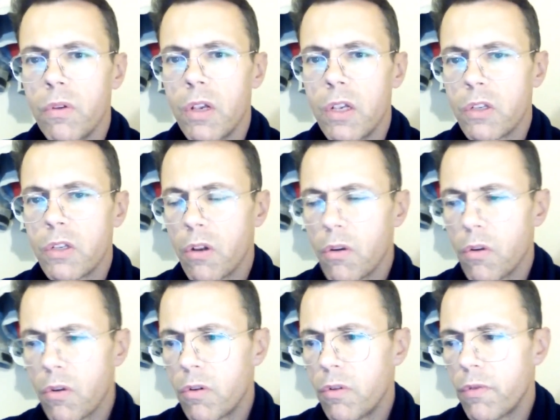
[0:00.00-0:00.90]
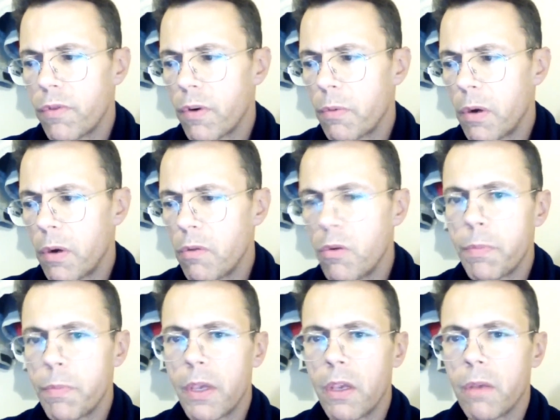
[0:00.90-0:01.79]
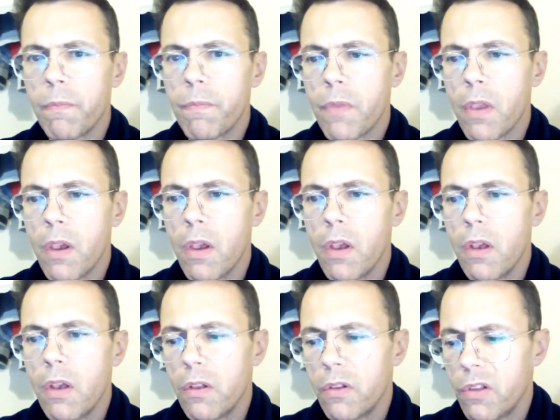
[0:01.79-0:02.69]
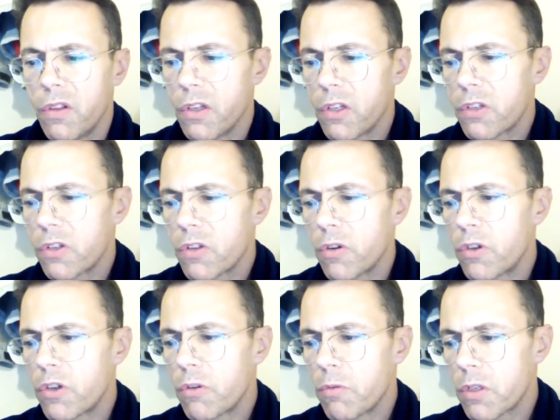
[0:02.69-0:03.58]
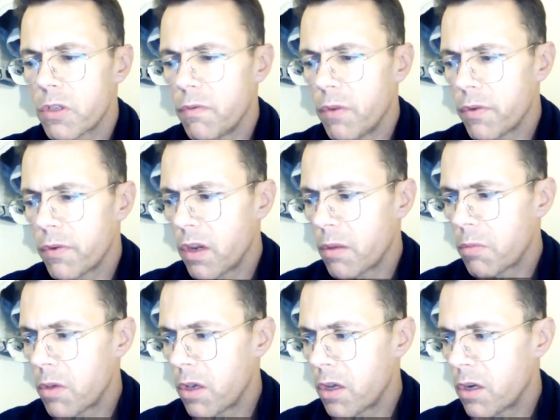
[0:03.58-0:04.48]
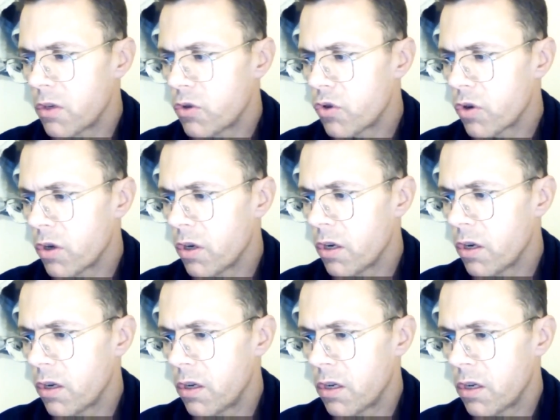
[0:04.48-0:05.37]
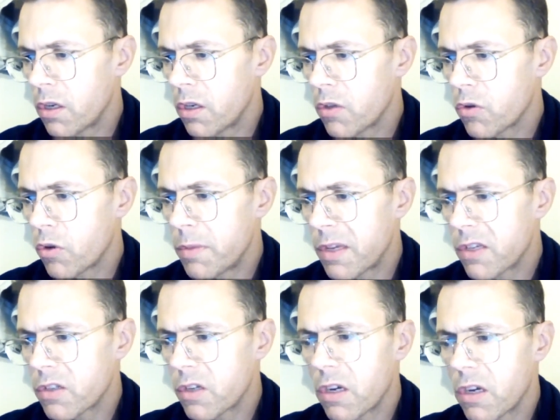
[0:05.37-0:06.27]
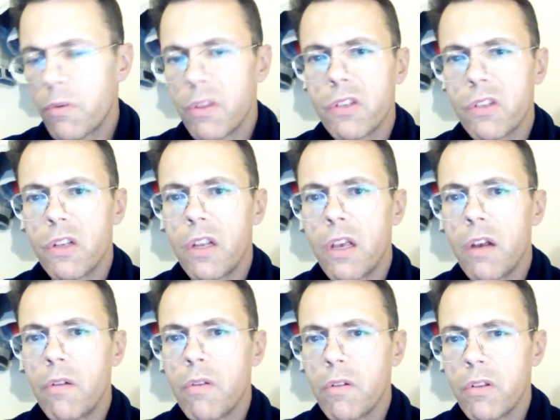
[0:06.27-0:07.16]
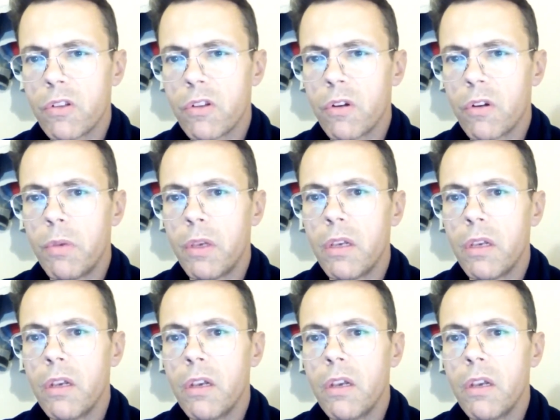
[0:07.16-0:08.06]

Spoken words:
He's a local from Hawopki. This soldier was involved in MK Ultra, and he told me exactly what the scenario is going to be,